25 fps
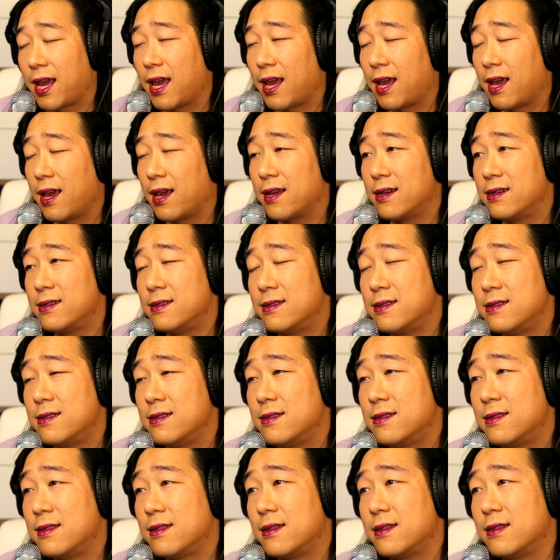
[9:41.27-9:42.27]

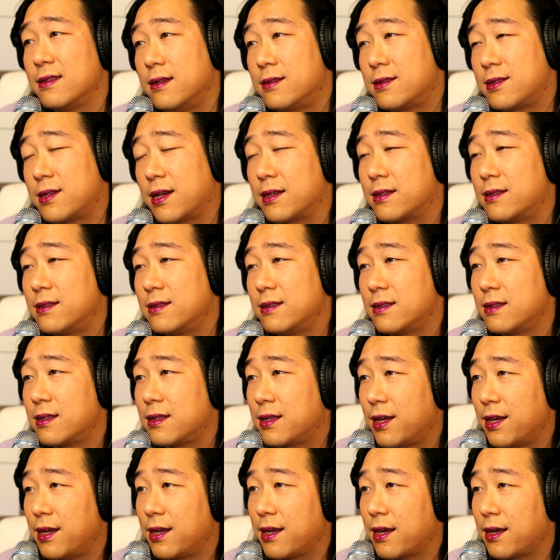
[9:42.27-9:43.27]
And
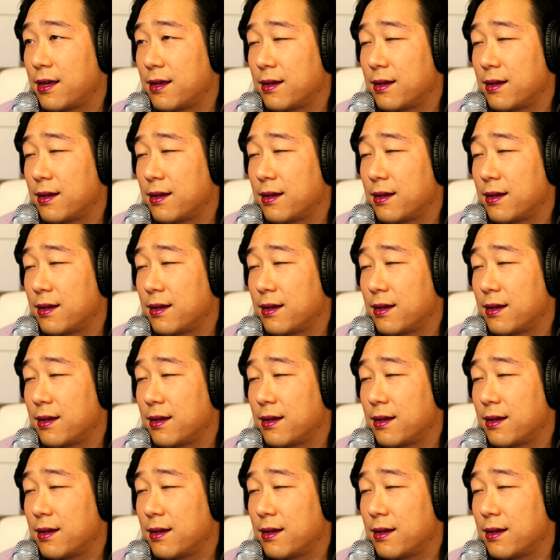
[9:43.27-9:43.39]
suddenly,